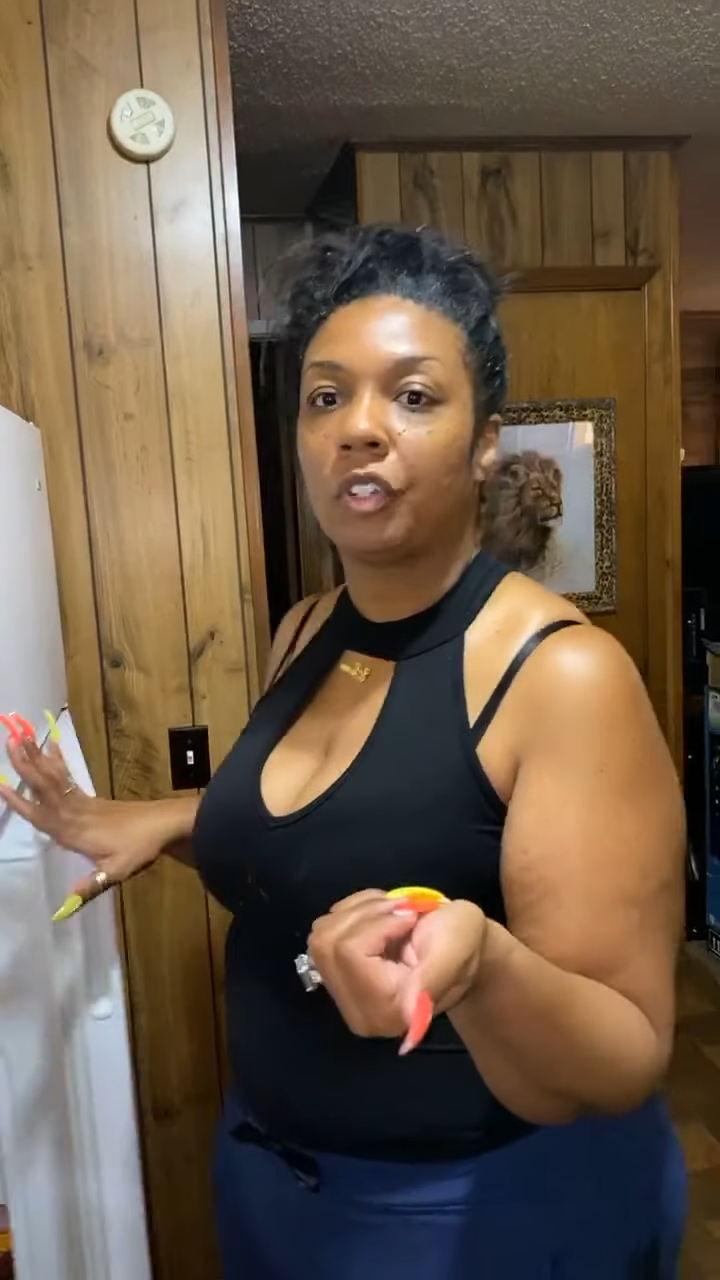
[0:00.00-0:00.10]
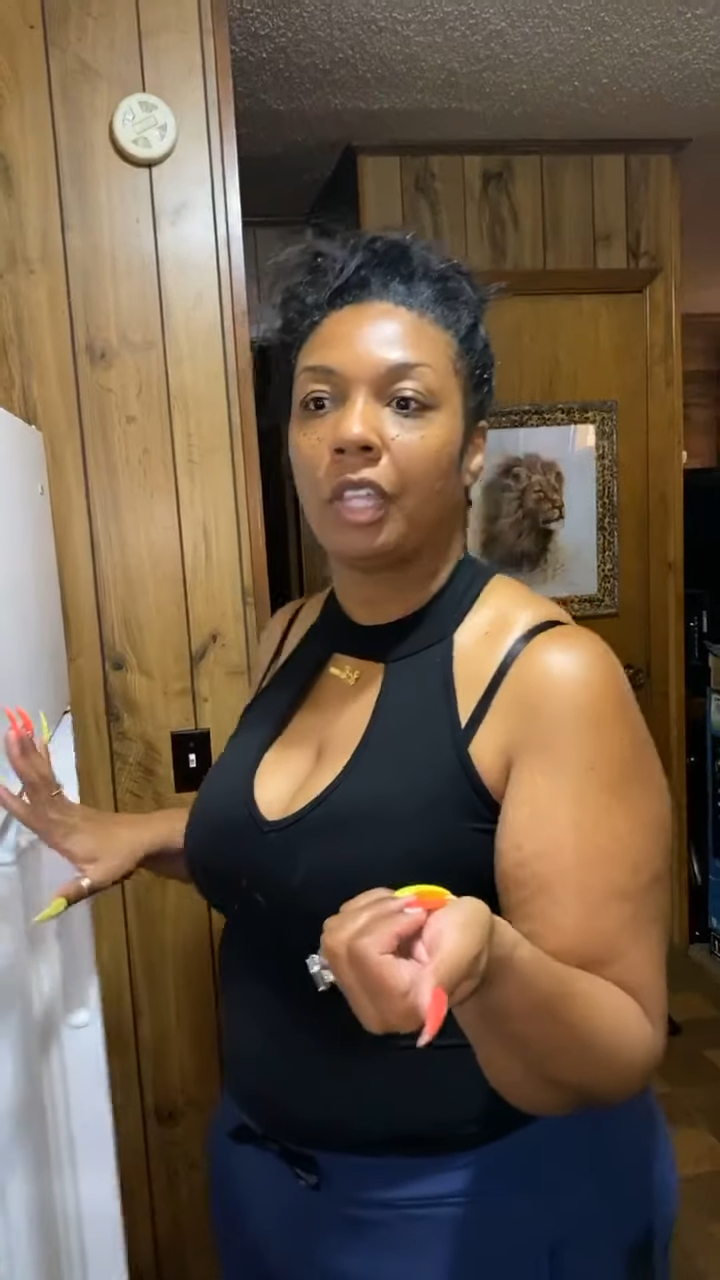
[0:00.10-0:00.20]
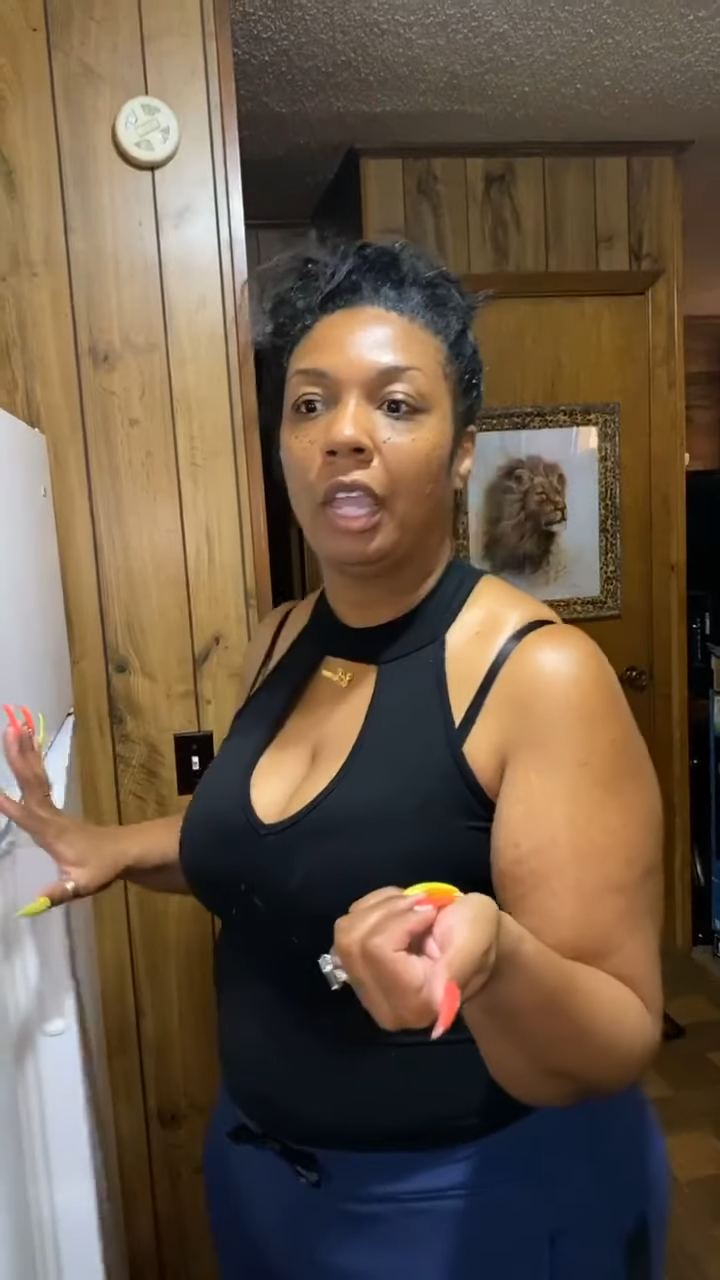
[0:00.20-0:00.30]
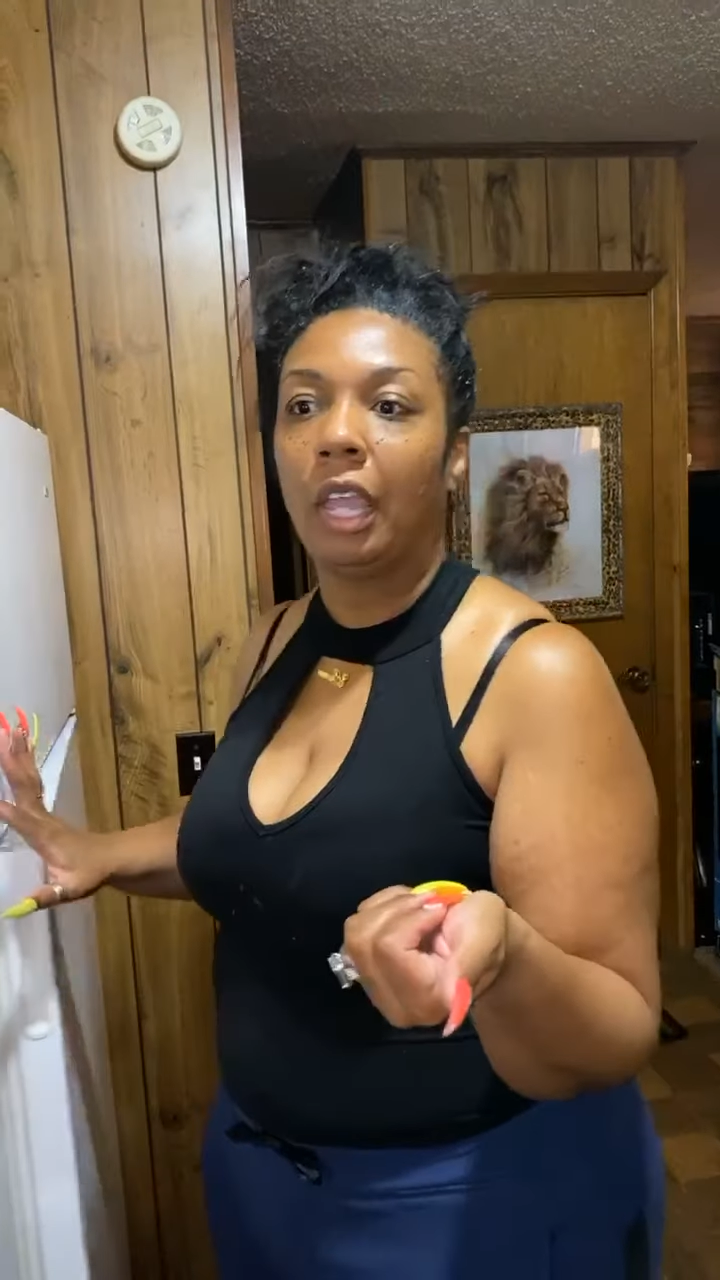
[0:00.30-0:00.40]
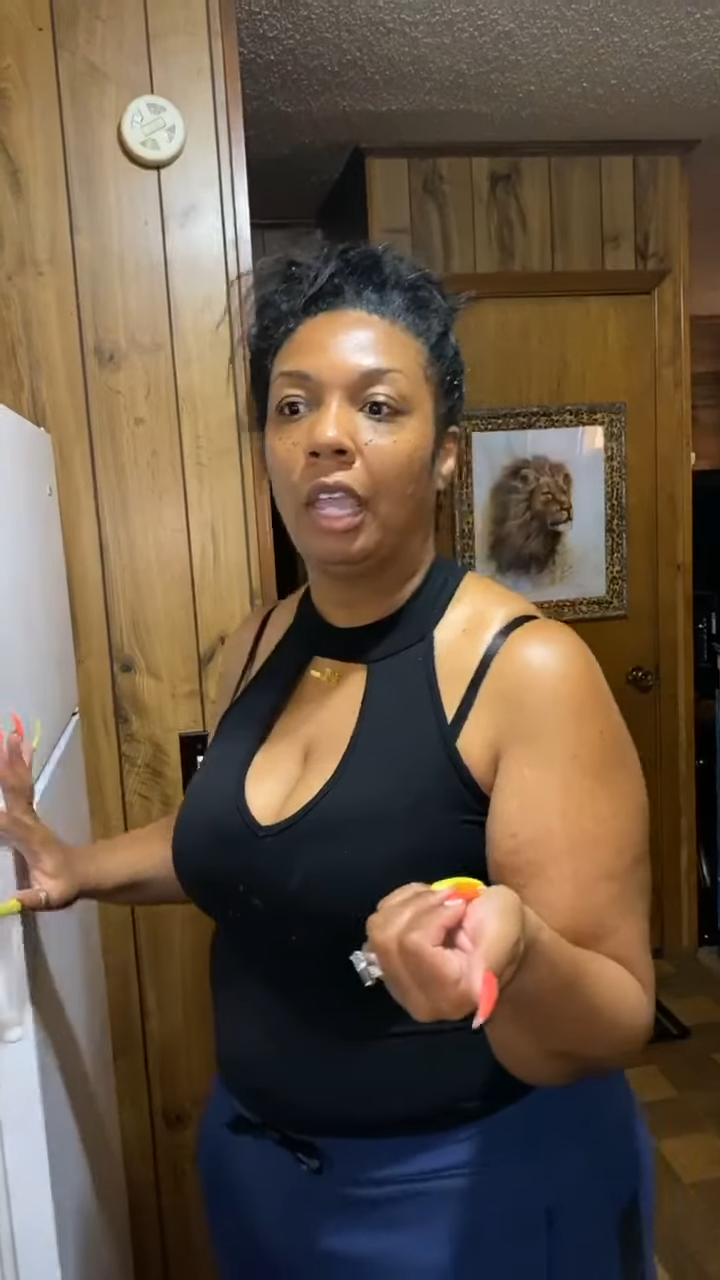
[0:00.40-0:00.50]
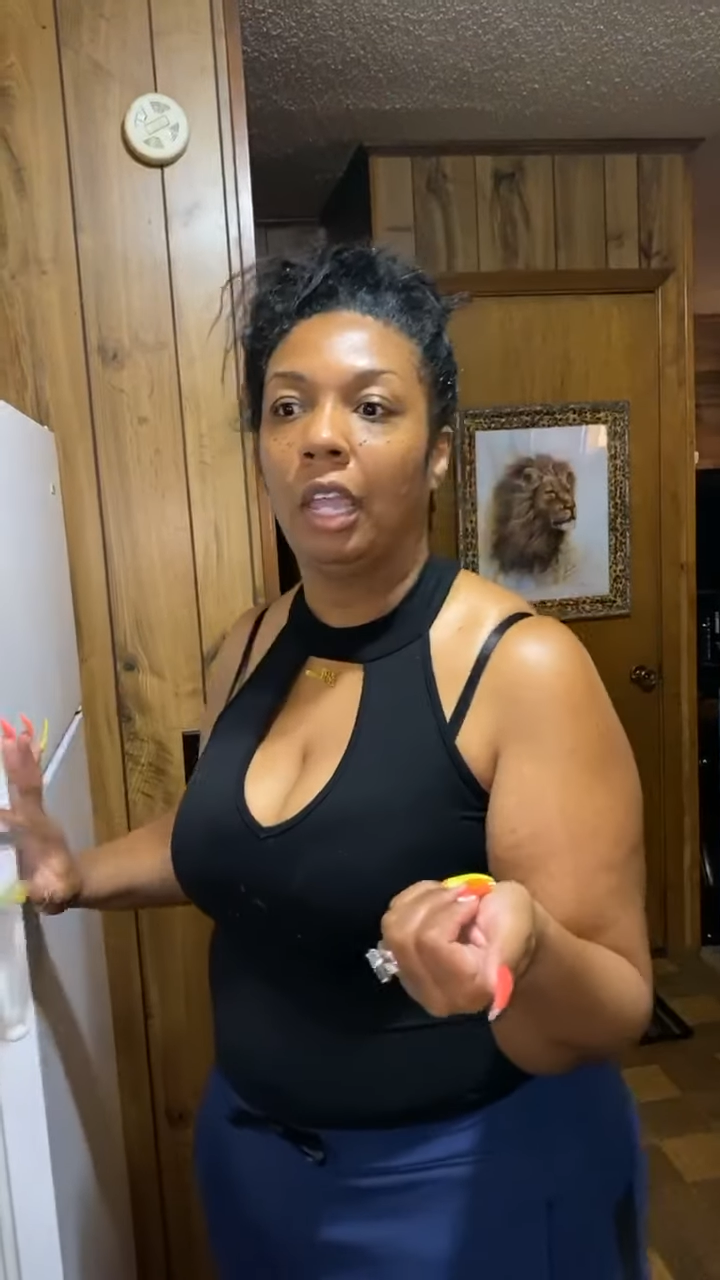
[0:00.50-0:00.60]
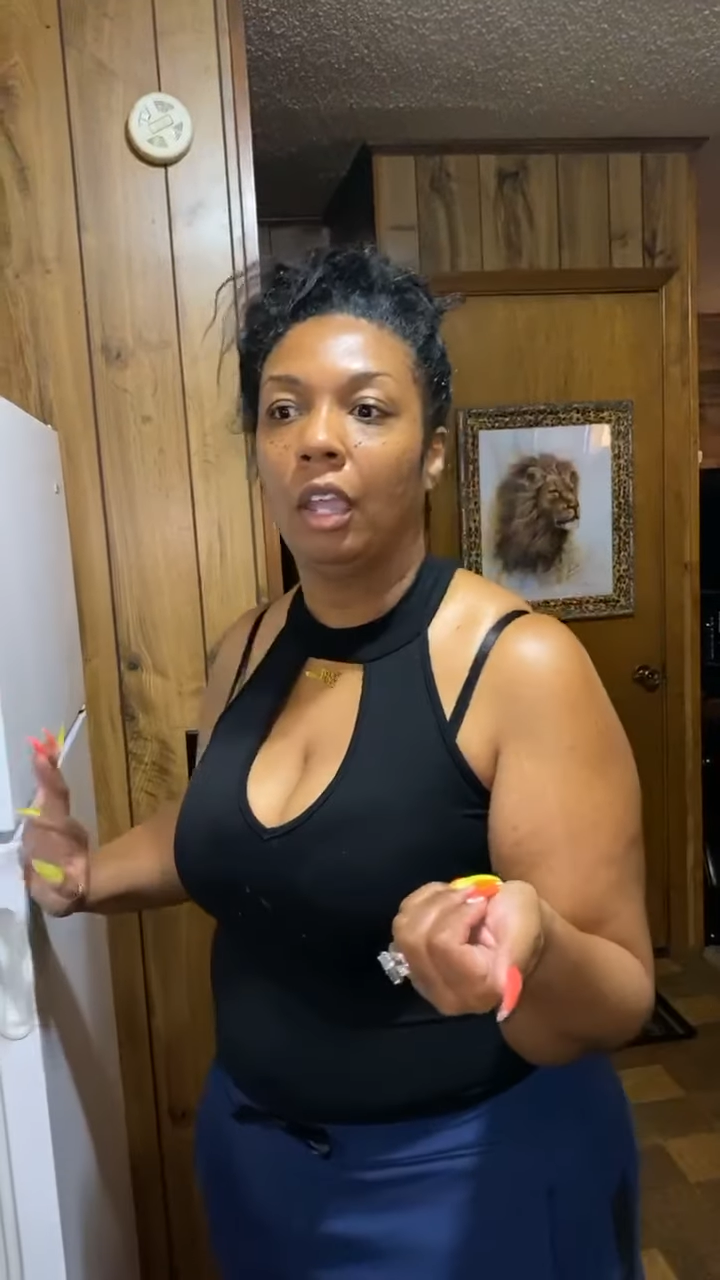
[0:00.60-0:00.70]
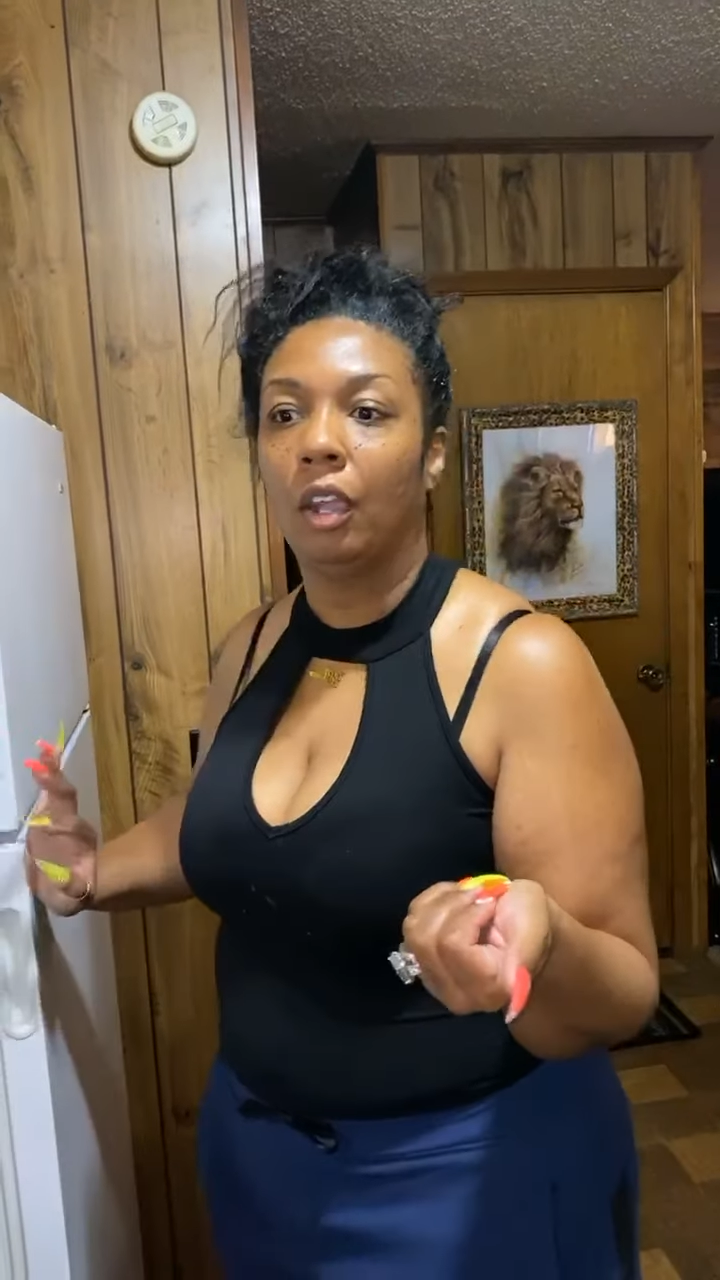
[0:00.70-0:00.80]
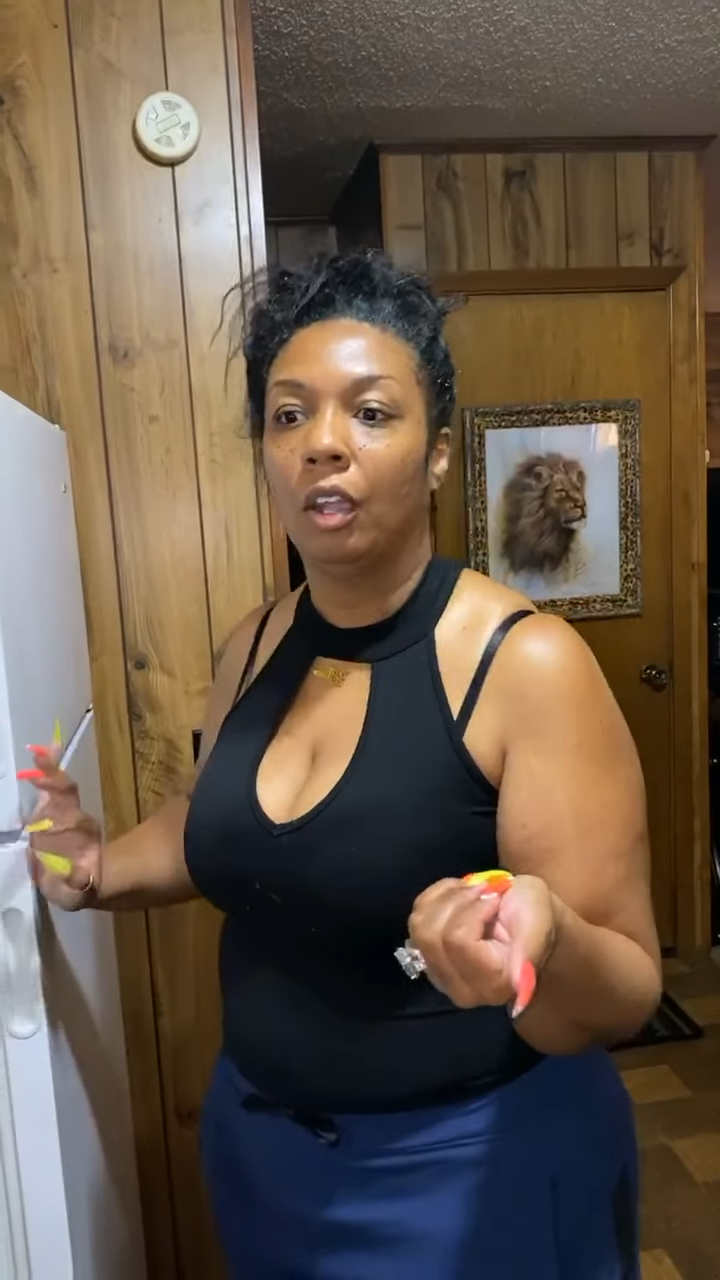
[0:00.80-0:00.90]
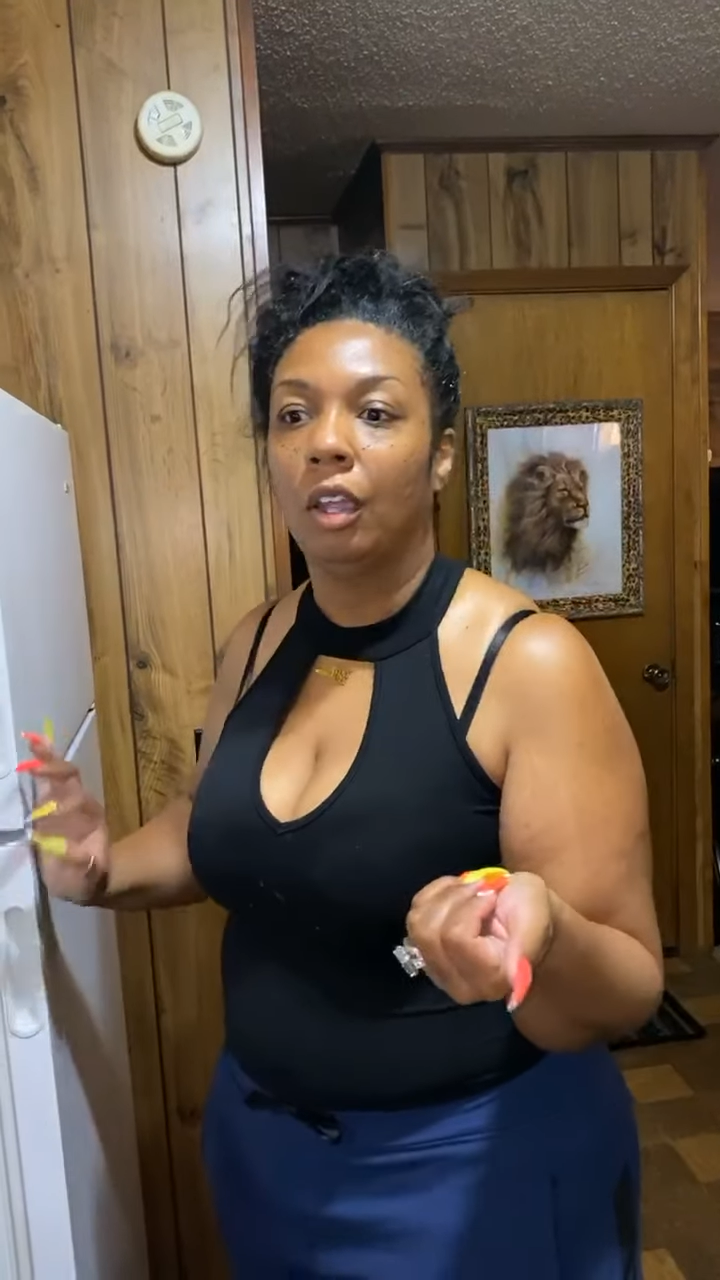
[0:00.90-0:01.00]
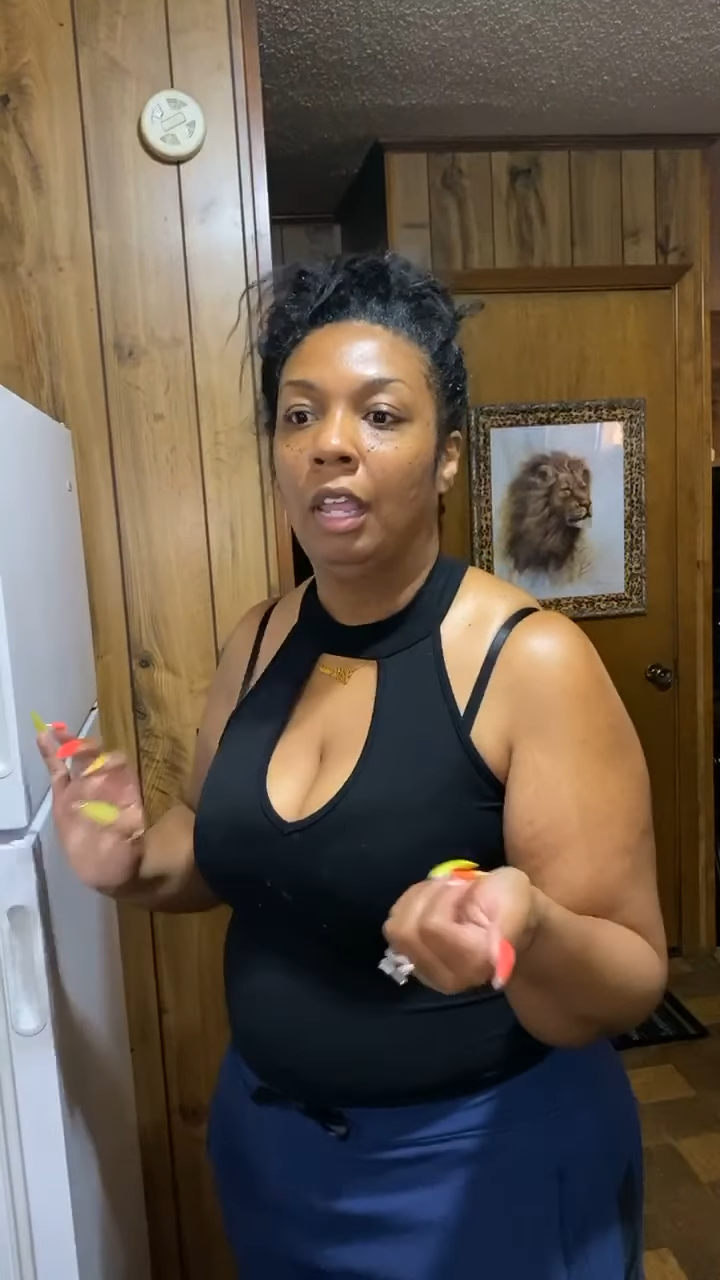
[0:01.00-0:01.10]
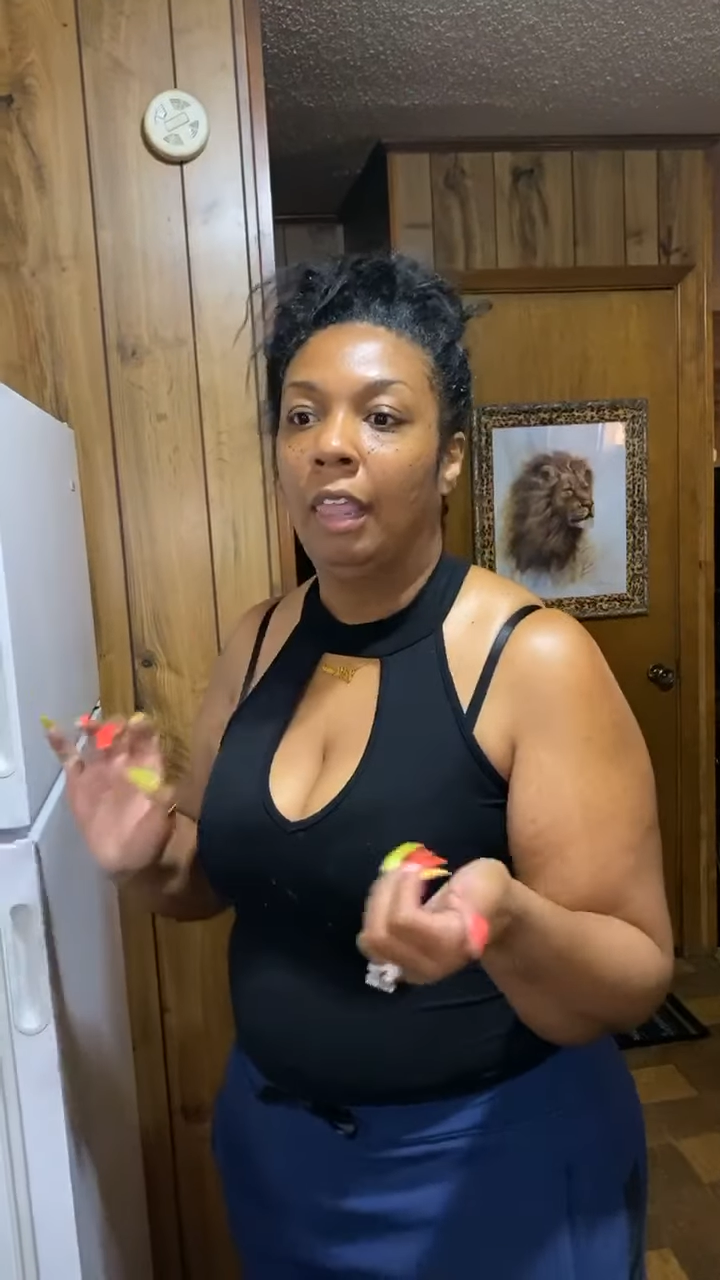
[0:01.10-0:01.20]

the hair.